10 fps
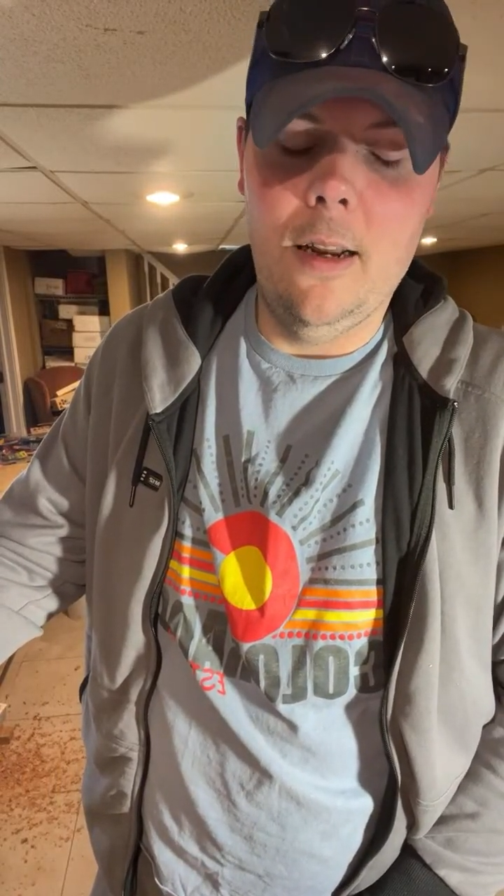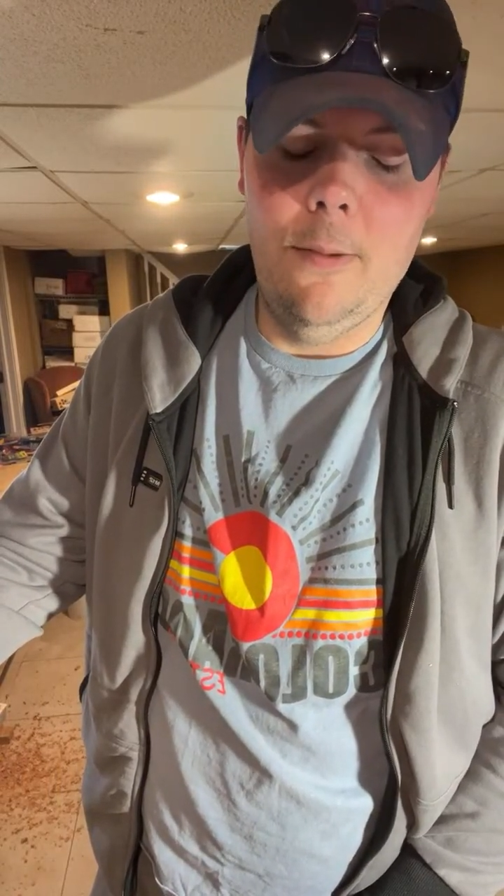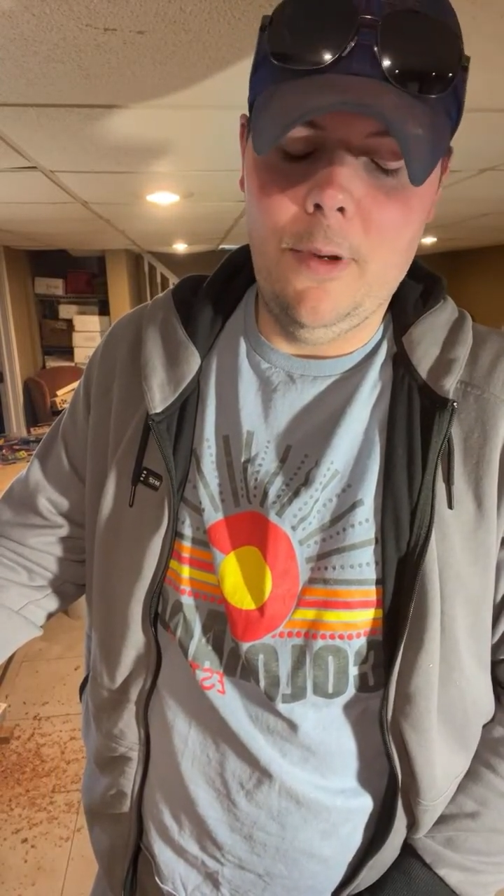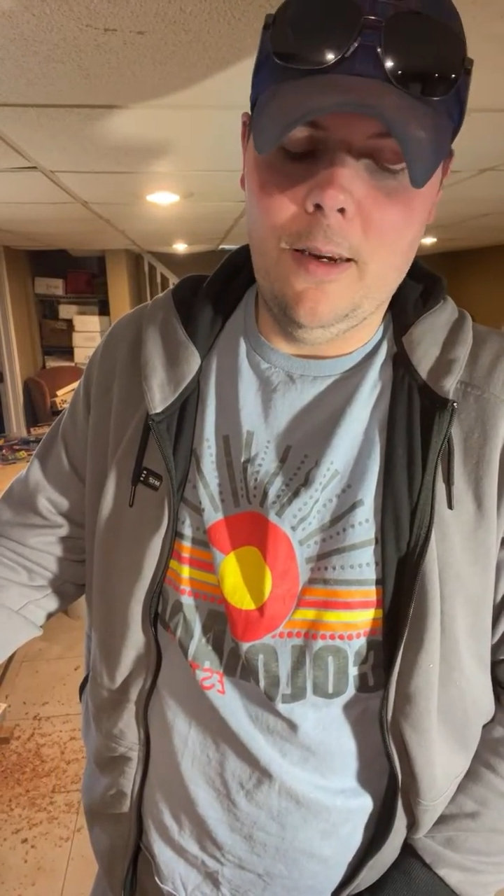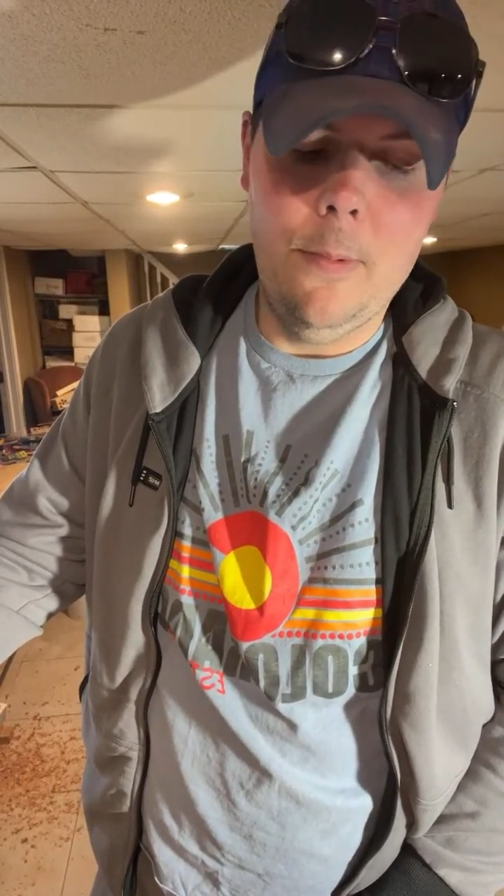I'm
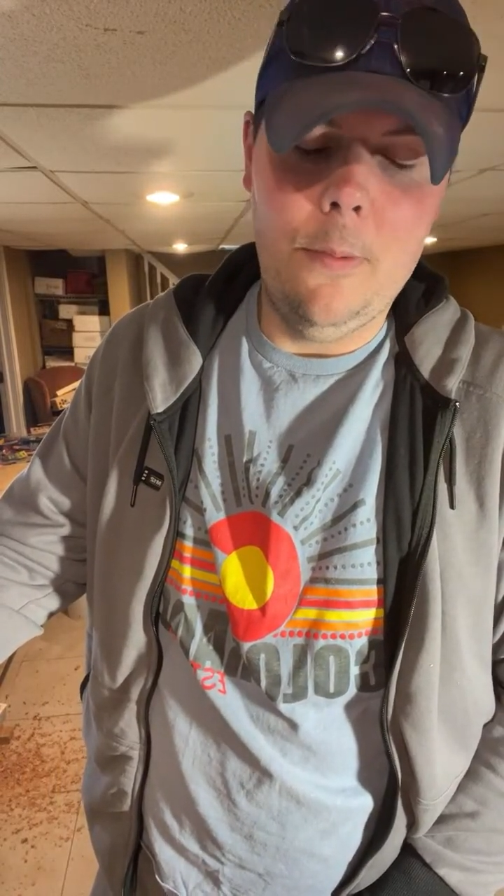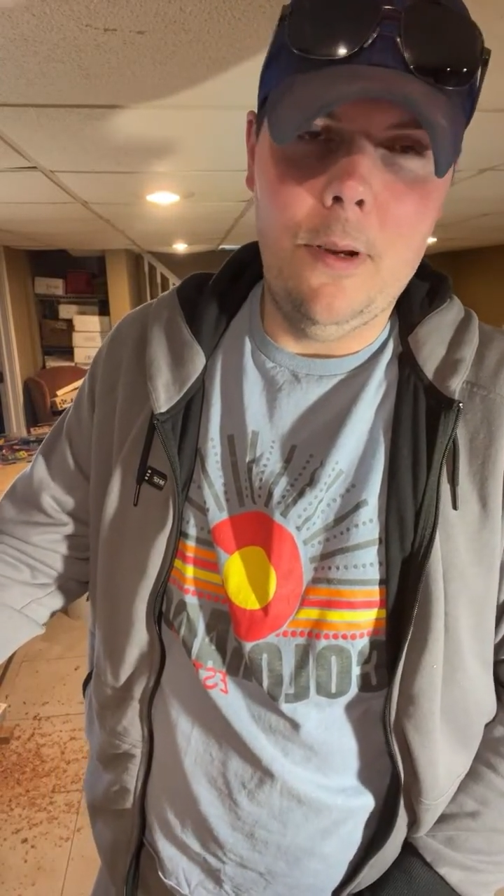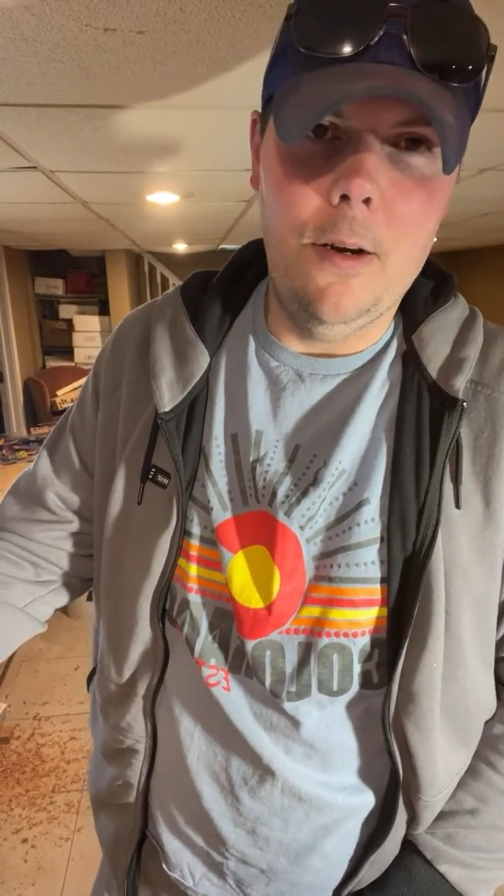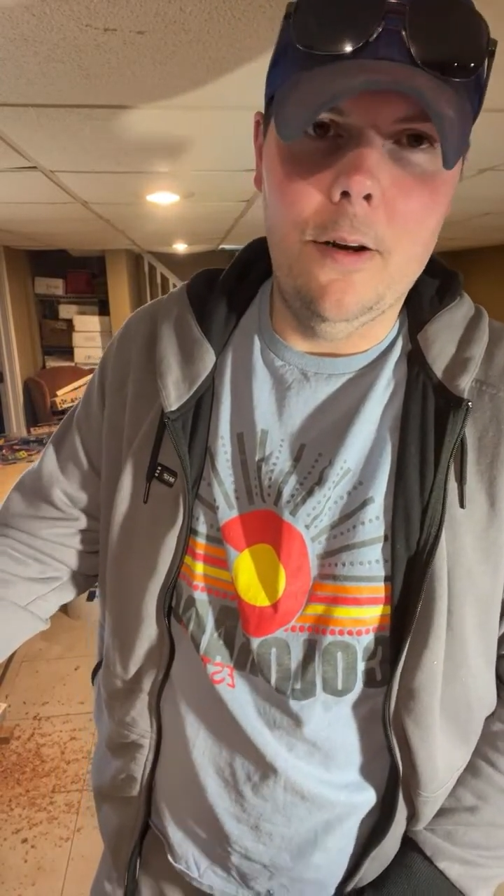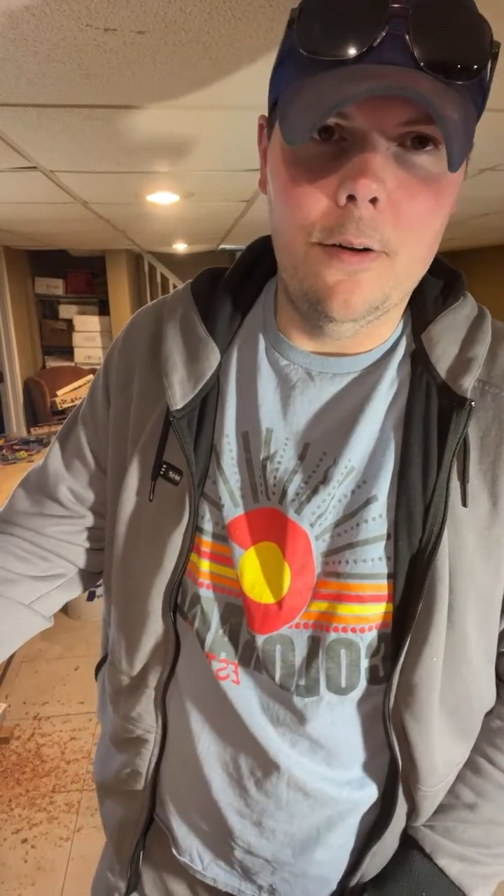like, I'm not
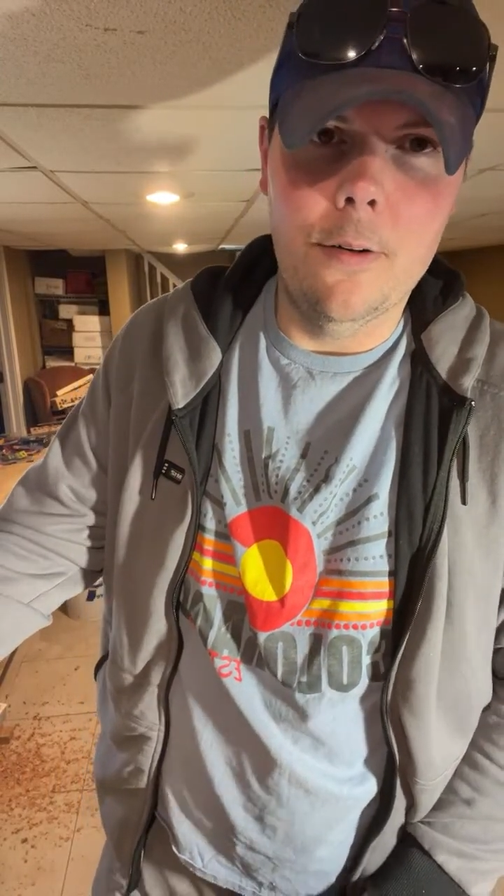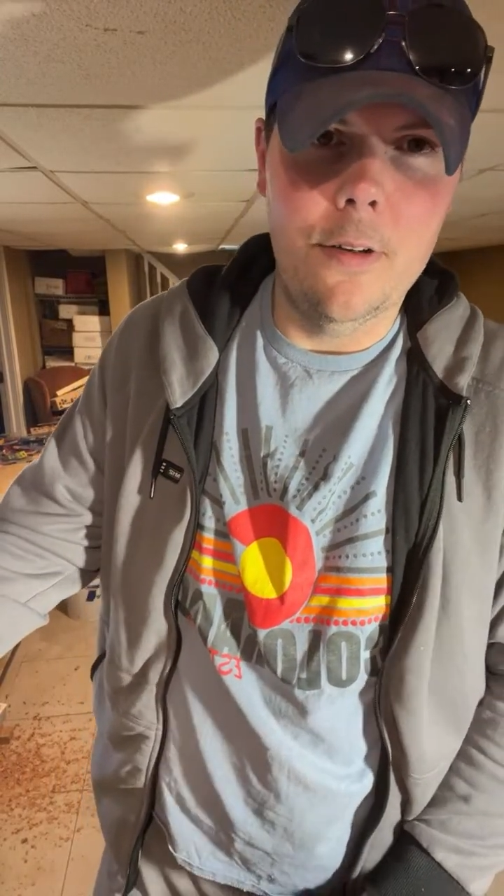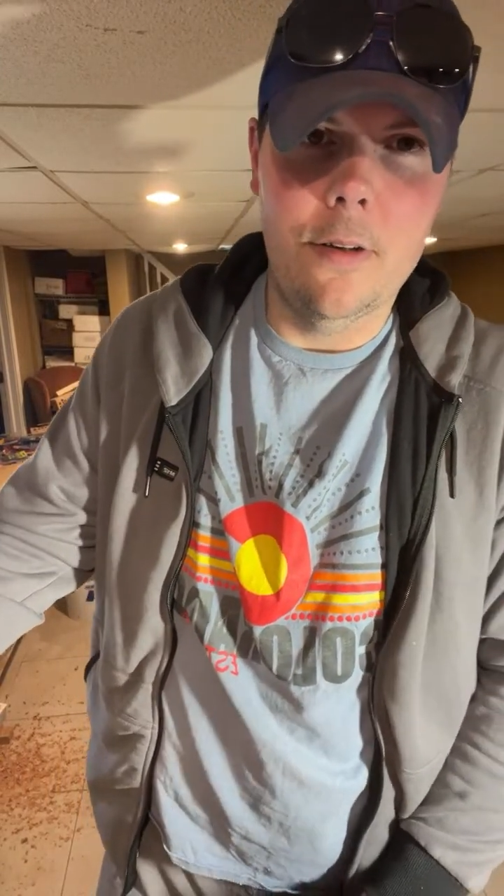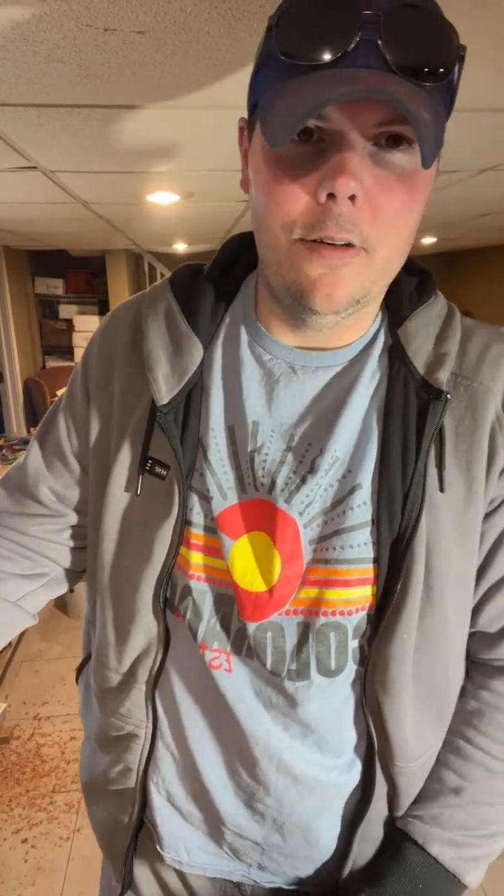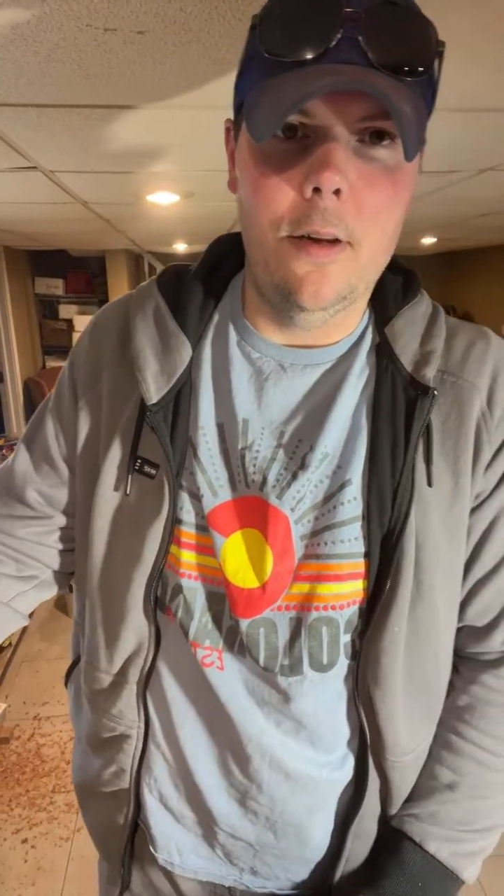paying
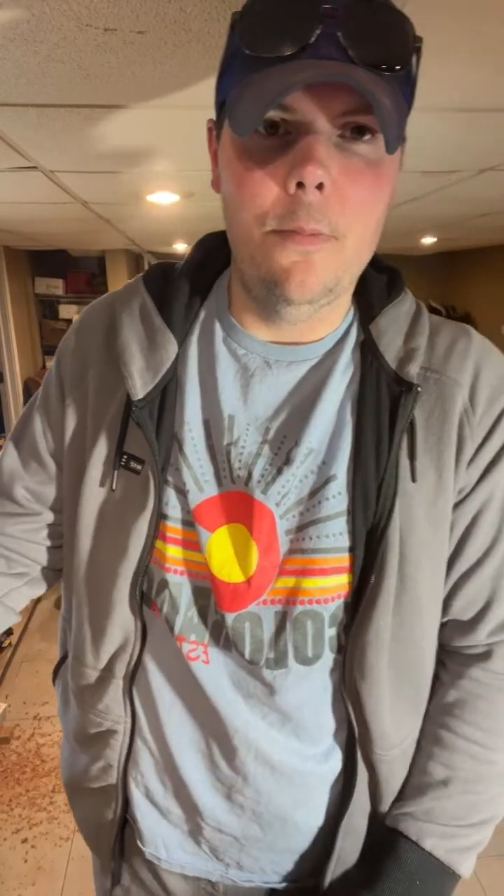169